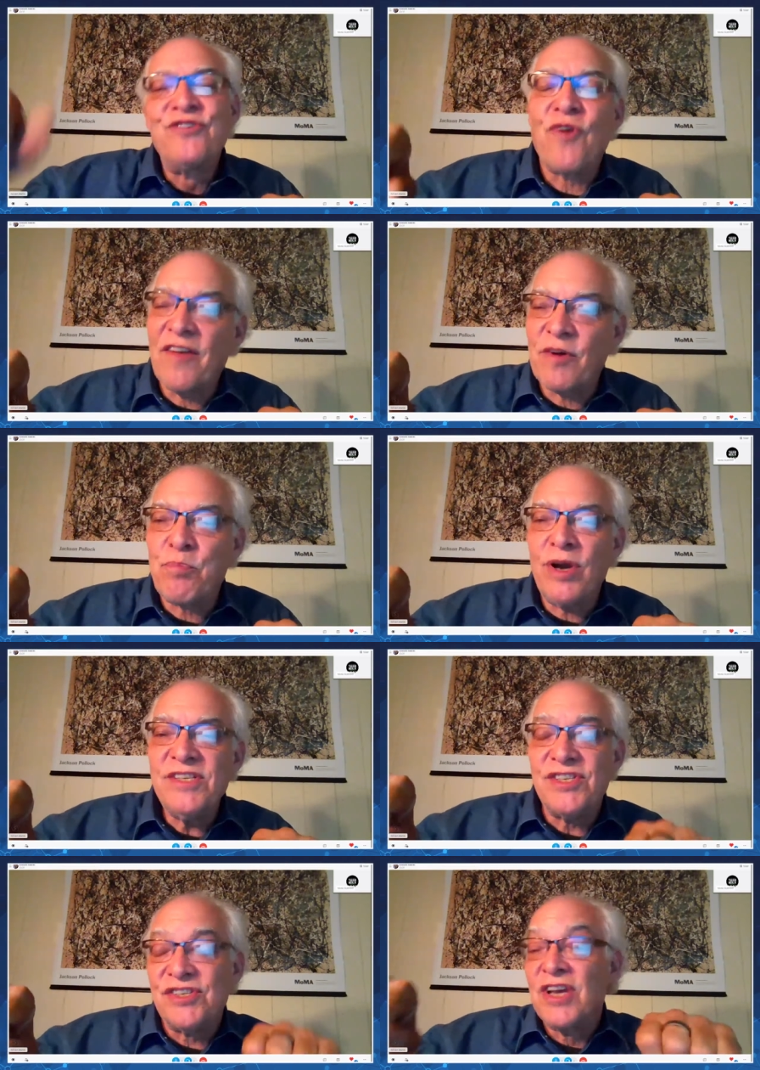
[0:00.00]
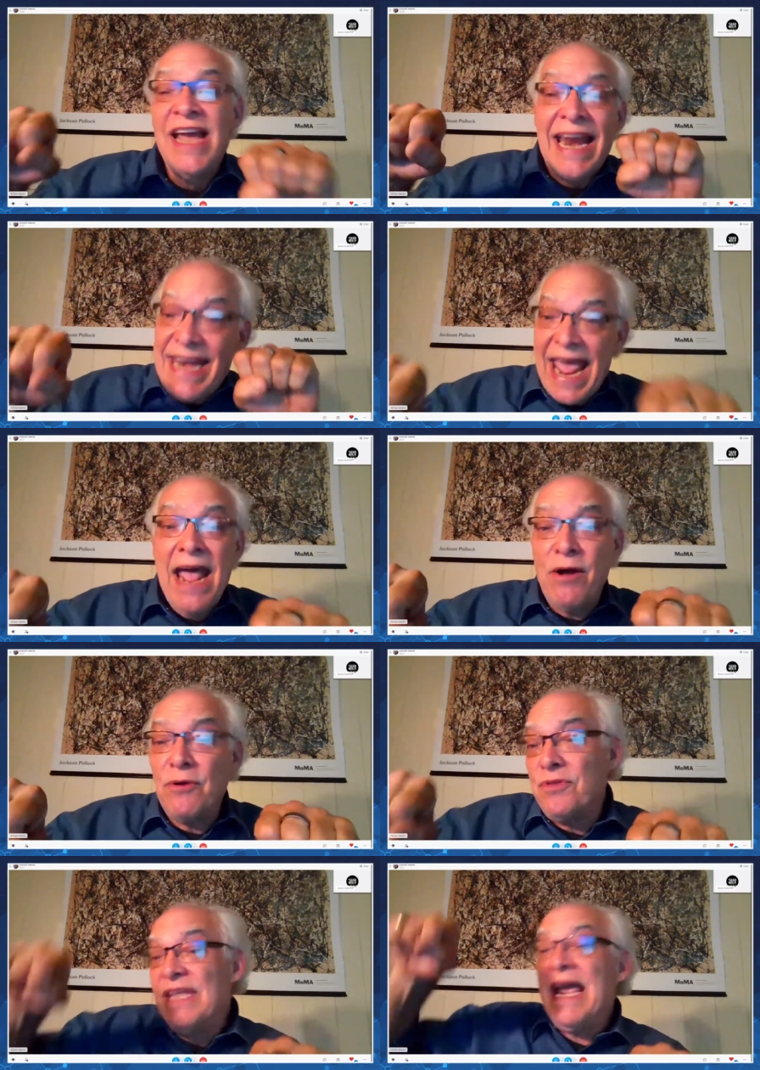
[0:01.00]
drive up prices.
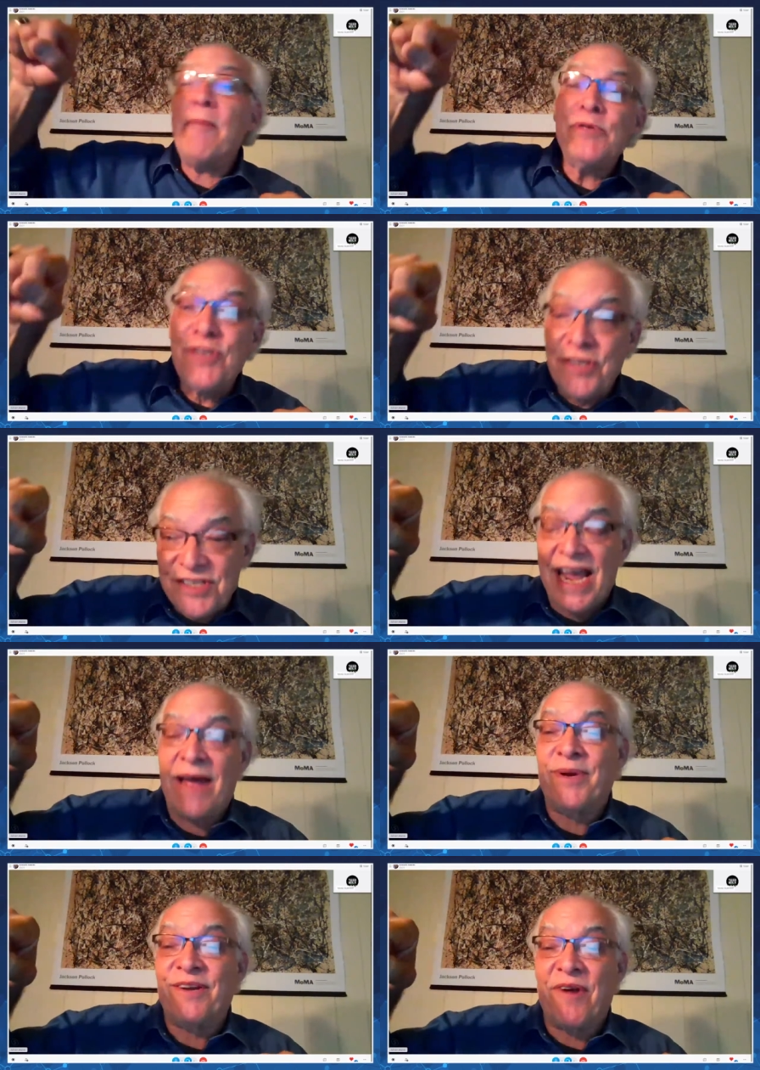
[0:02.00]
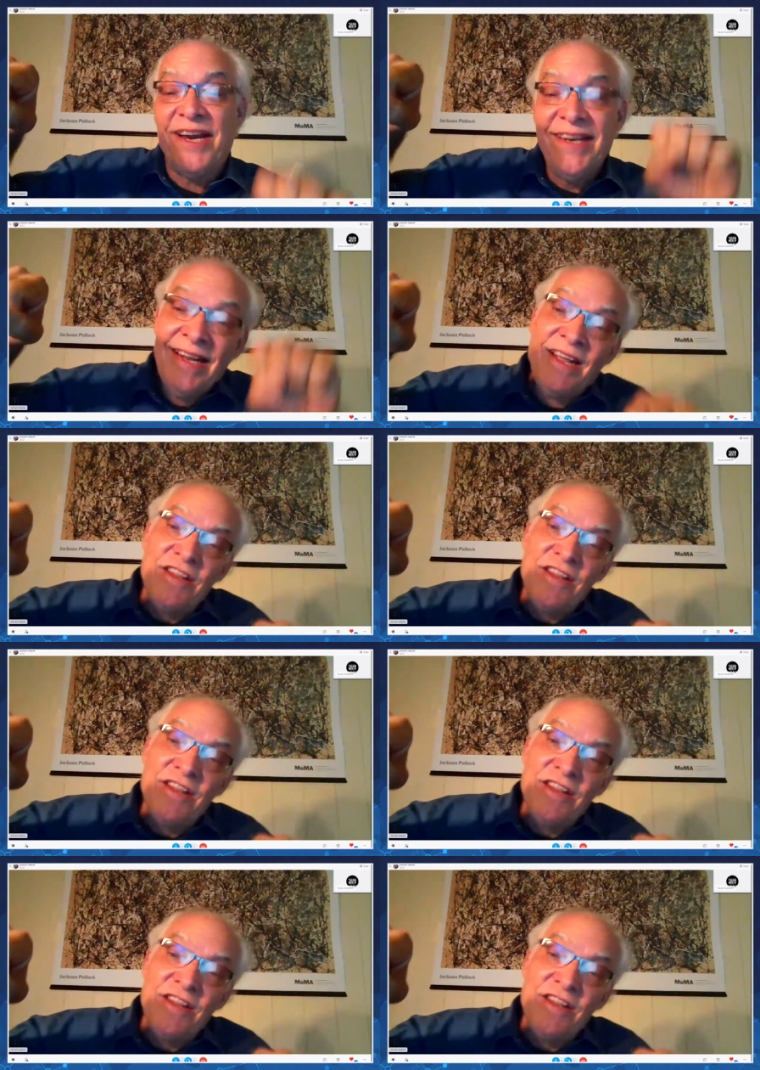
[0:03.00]
Now the opposite is happening, right?